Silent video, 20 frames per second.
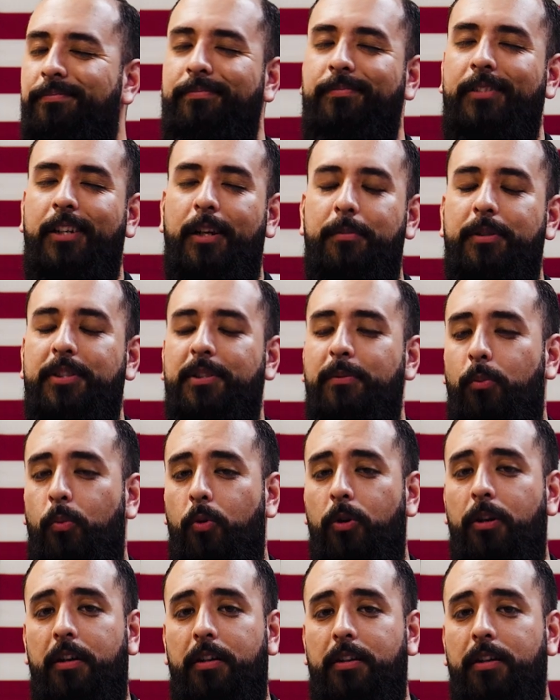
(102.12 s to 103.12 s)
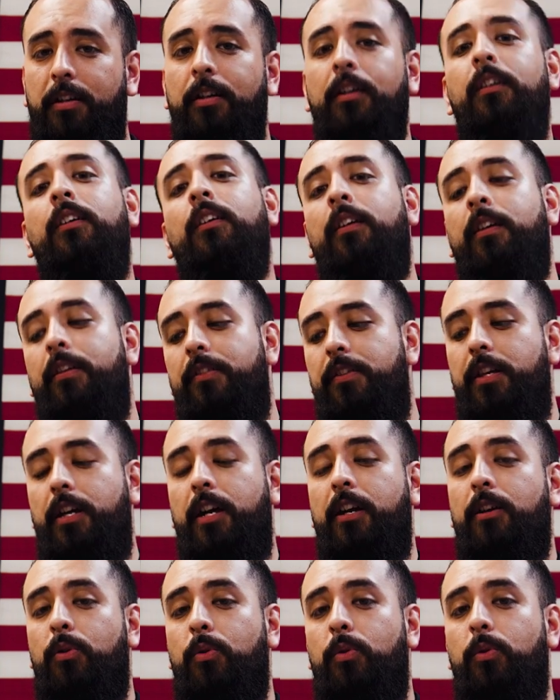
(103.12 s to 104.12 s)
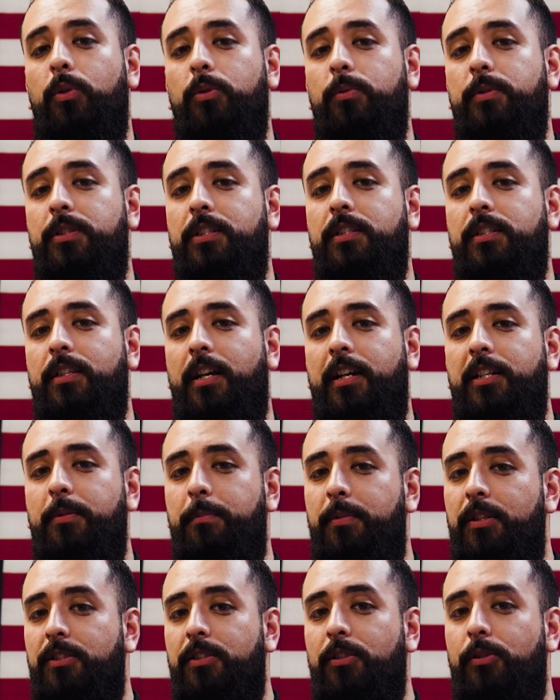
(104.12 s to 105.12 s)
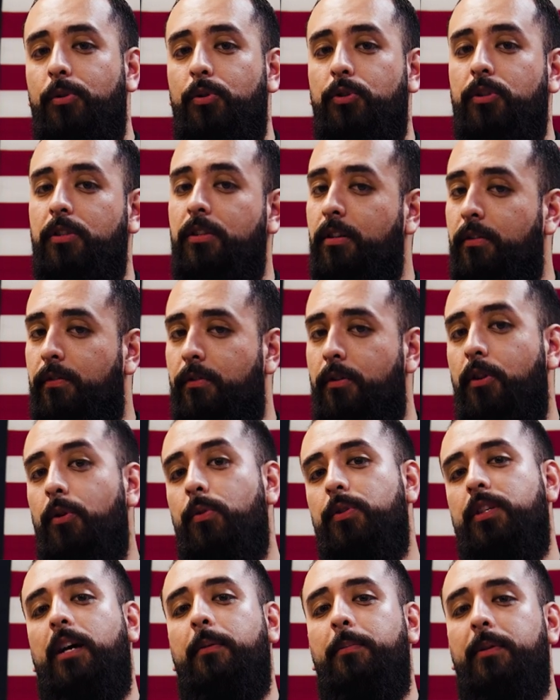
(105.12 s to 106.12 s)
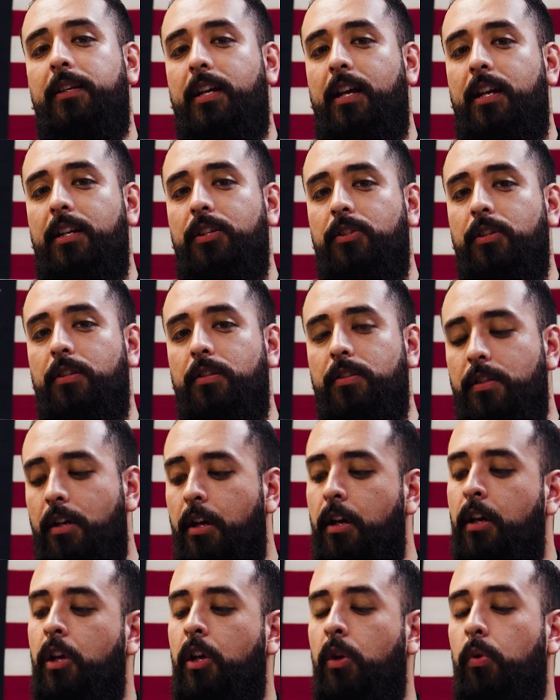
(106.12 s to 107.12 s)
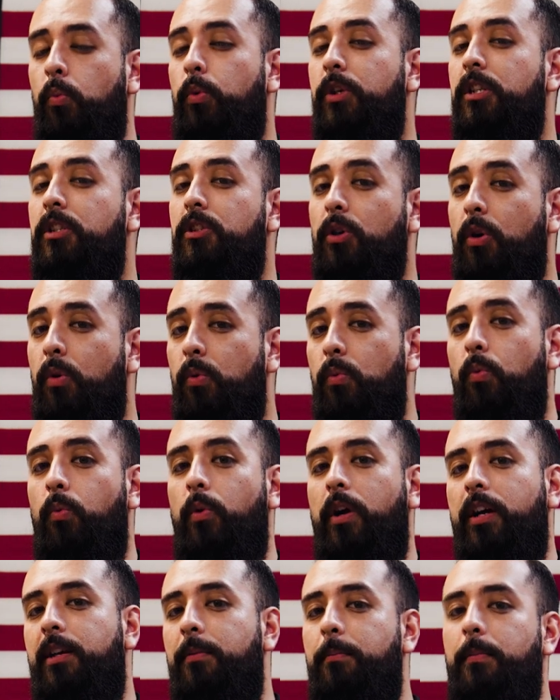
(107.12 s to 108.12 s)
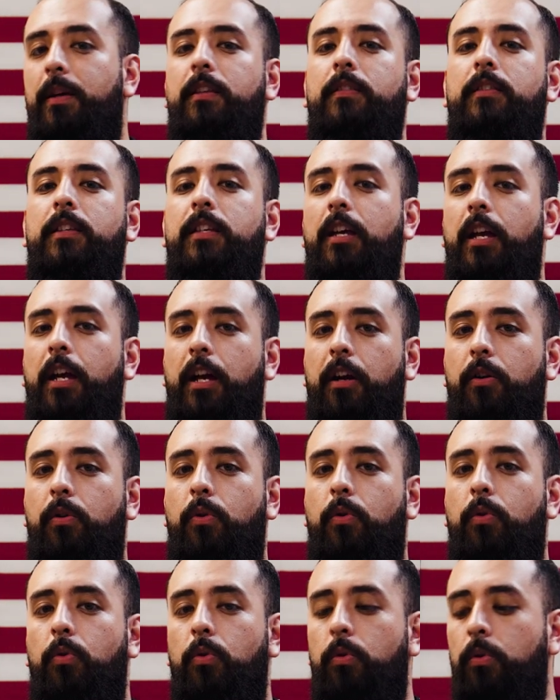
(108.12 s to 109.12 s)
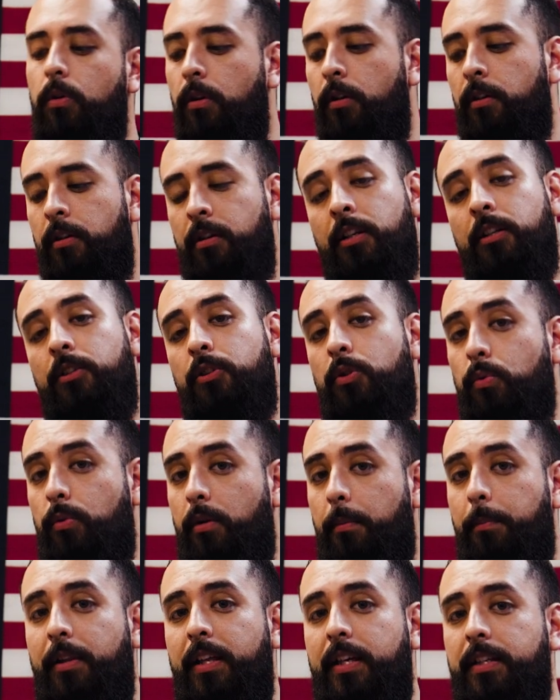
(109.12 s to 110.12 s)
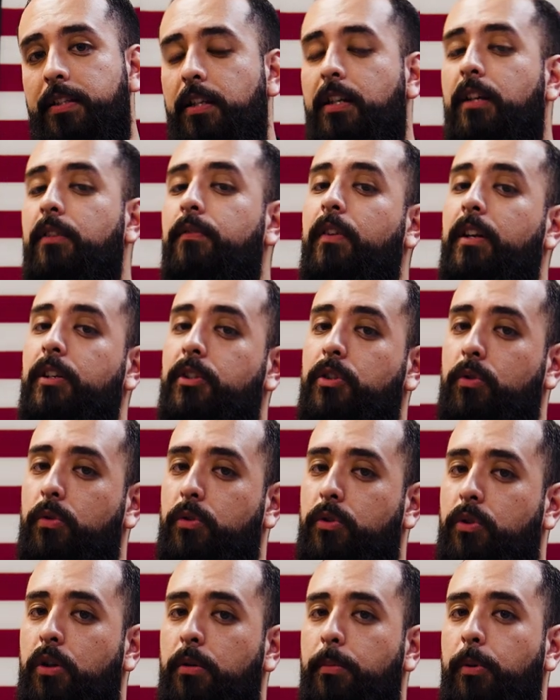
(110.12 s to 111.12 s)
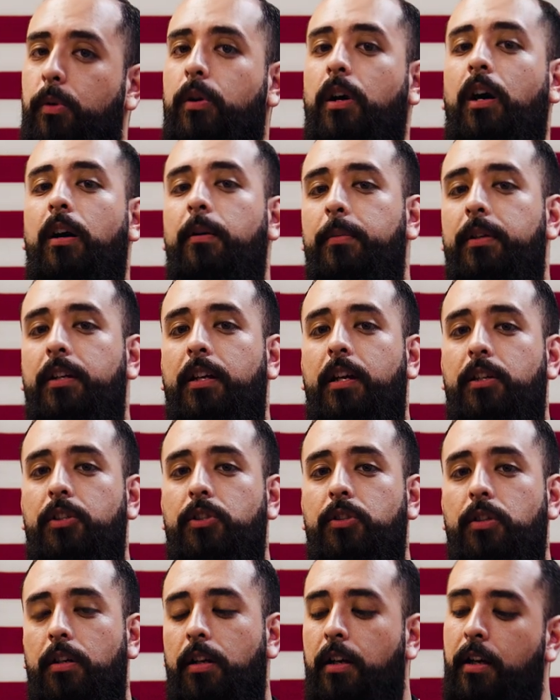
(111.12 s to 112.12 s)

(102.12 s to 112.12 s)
cumbersome work. The air-cooled was designed to be a solution for those applications. We don't recommend the air-cooled to replace a conventional turbo combination.